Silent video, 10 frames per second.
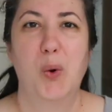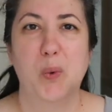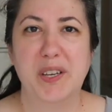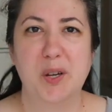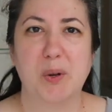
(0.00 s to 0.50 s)

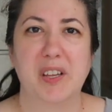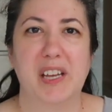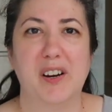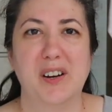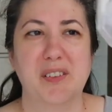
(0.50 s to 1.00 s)
Window
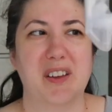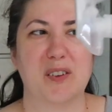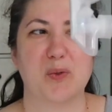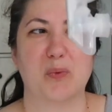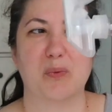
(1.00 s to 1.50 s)
cleaner,
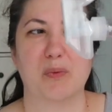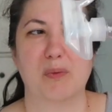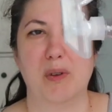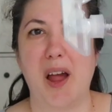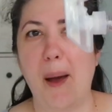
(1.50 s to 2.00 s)
there's
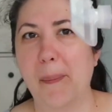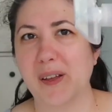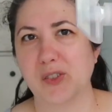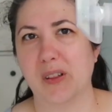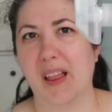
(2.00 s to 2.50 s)
not
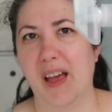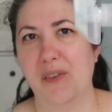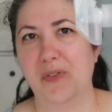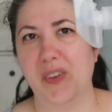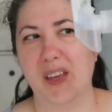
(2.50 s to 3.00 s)
much
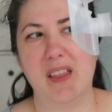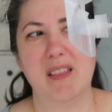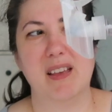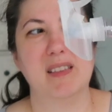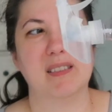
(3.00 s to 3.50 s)
left in
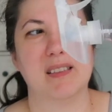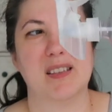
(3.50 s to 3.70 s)
this.